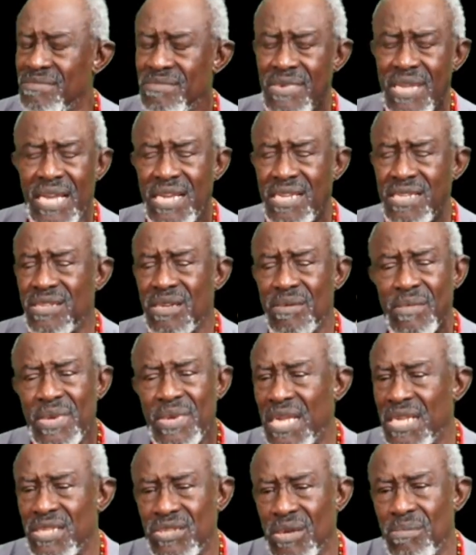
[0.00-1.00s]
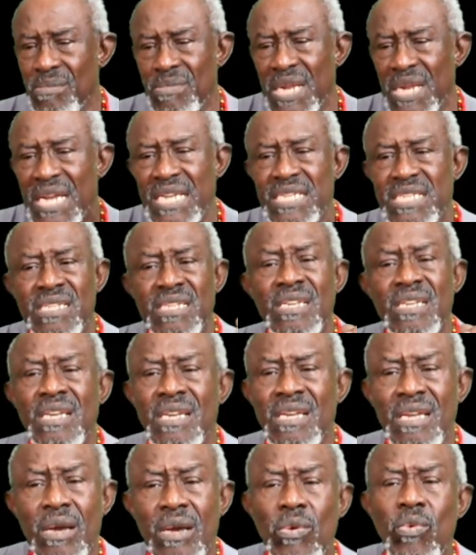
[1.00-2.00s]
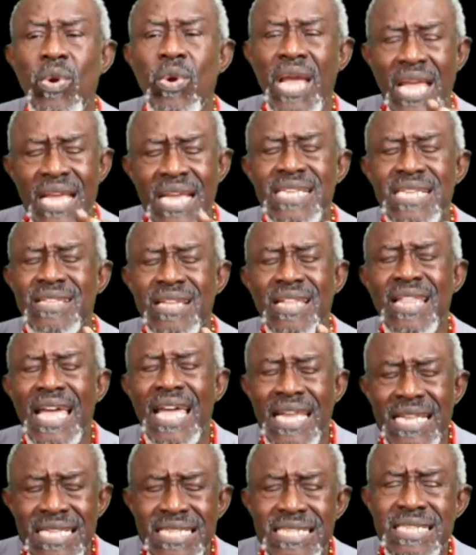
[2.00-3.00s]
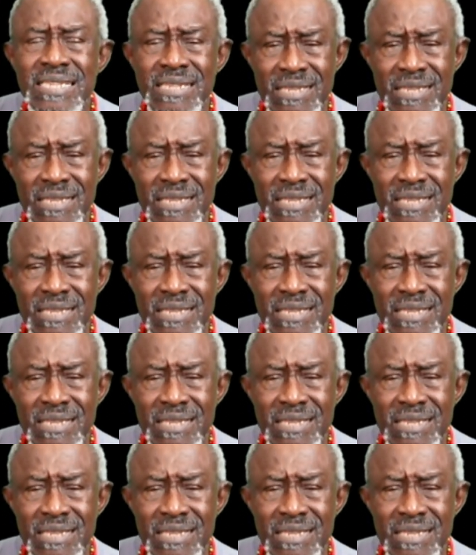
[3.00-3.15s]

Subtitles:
I ain't talking about that dumb light. Where is the light?